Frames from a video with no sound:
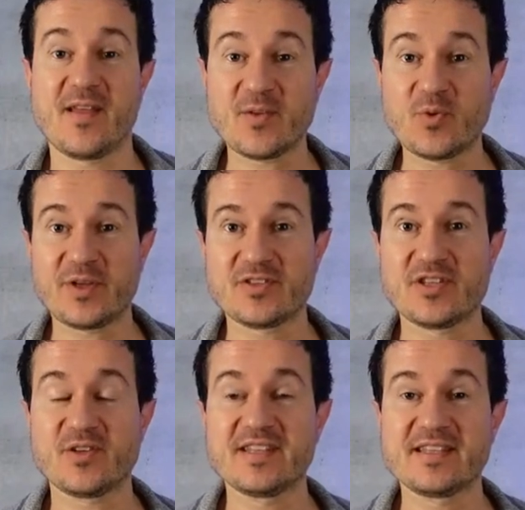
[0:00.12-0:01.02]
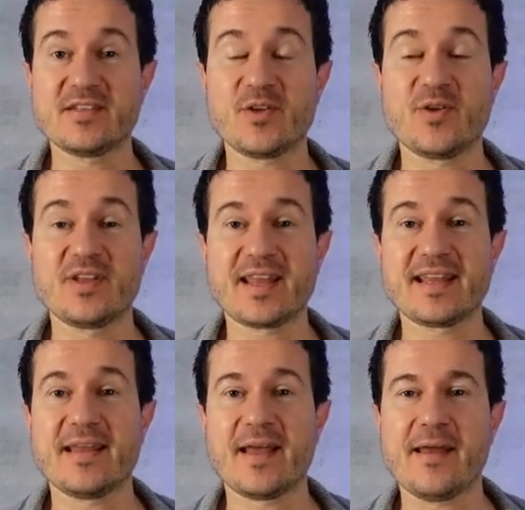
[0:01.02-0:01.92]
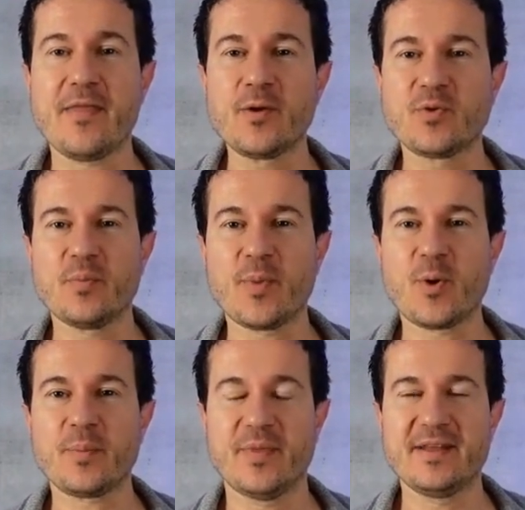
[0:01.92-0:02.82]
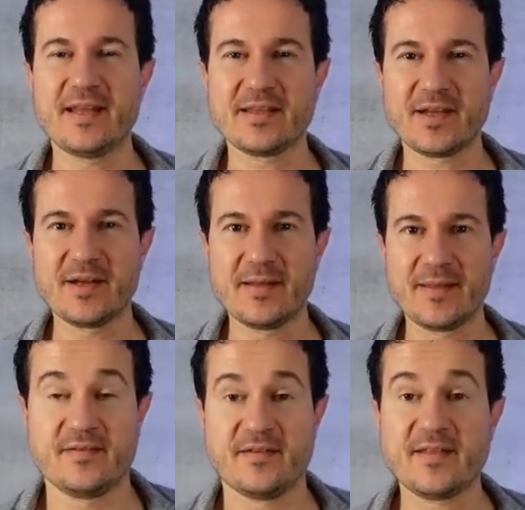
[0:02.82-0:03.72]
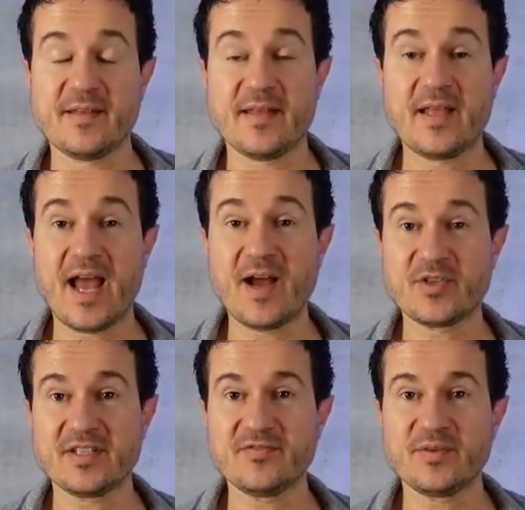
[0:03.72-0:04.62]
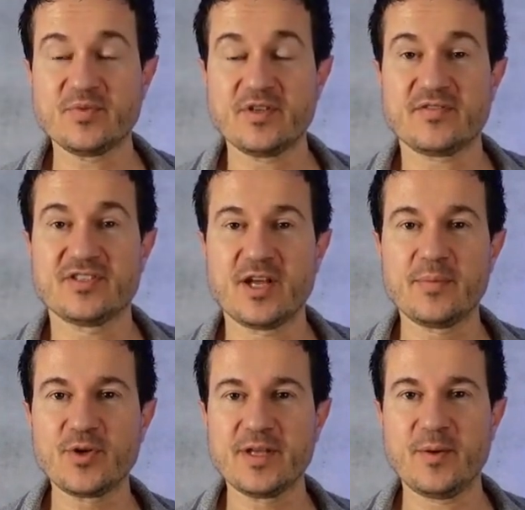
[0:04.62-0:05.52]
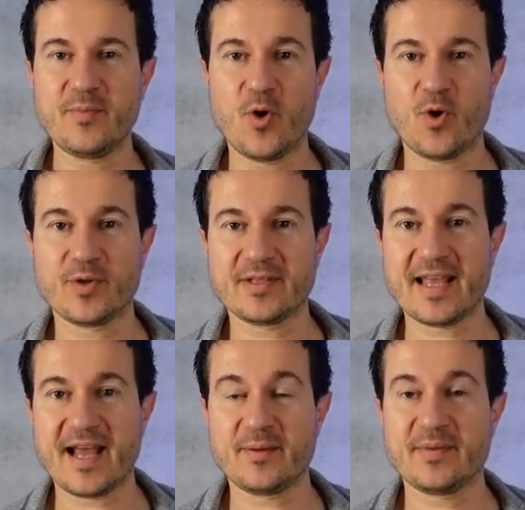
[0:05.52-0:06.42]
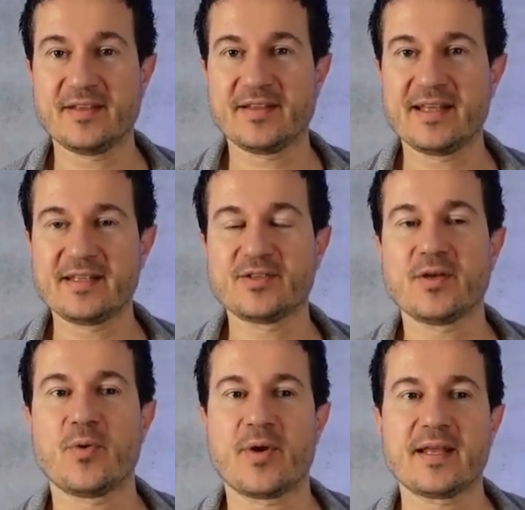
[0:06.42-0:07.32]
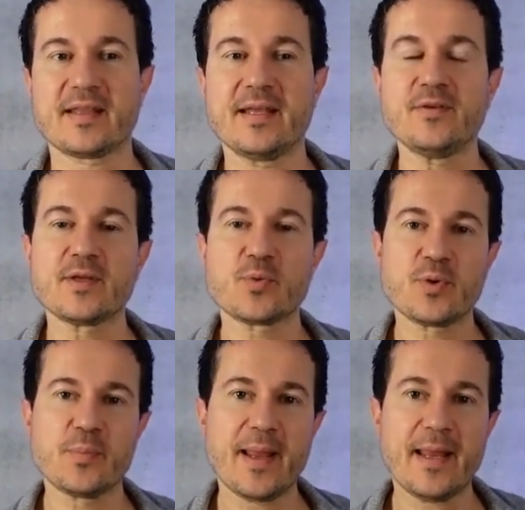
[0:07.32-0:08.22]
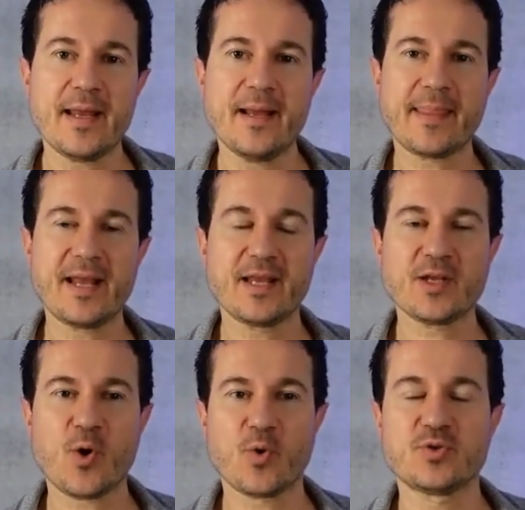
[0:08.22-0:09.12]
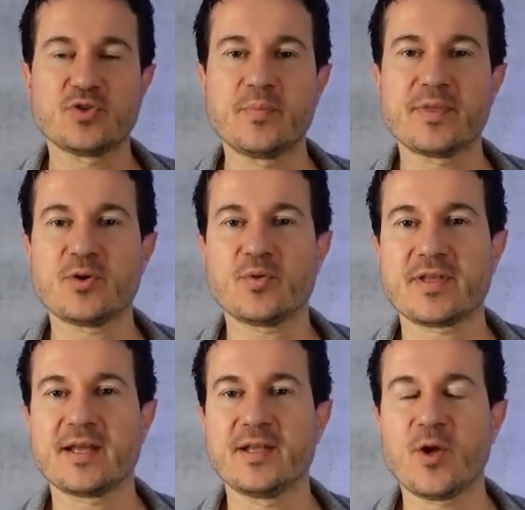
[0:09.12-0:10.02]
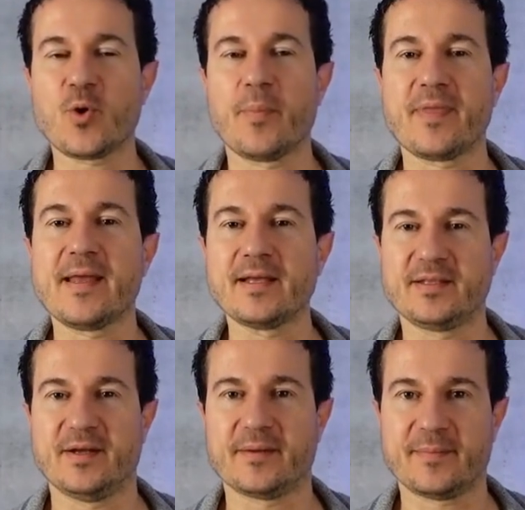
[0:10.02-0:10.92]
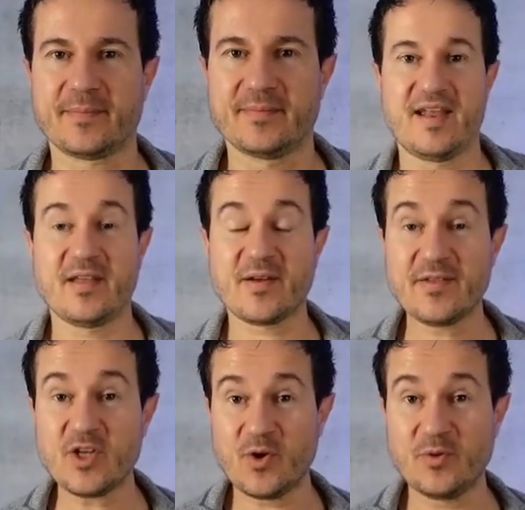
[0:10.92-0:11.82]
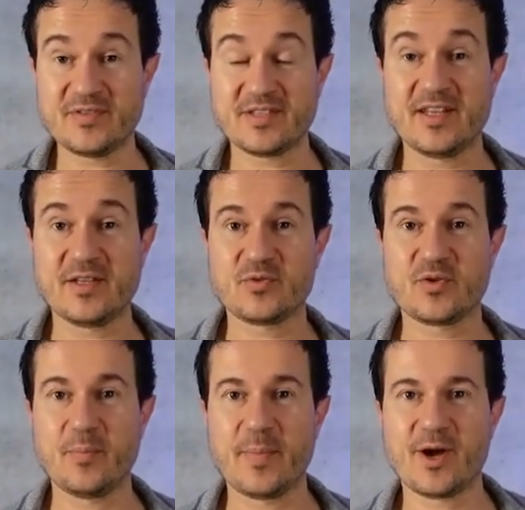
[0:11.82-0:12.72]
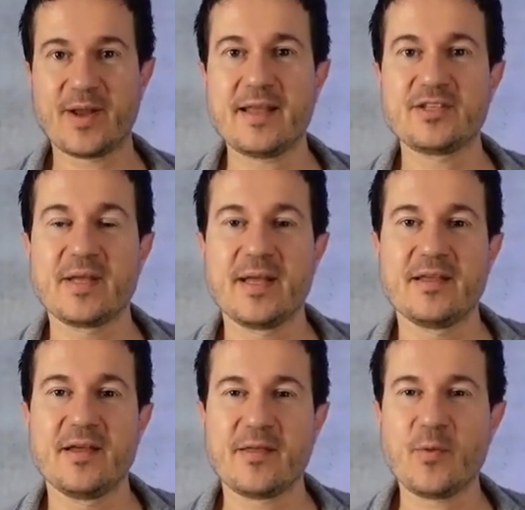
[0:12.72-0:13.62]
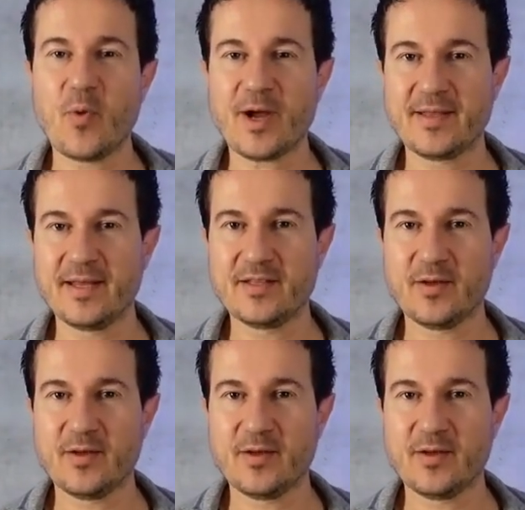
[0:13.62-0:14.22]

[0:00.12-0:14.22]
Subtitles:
What do you need to create a living room home theater? I will give a brief summary of all the elements needed to create a living room that can also be used as a home theater. The home theater room par excellence is the one that is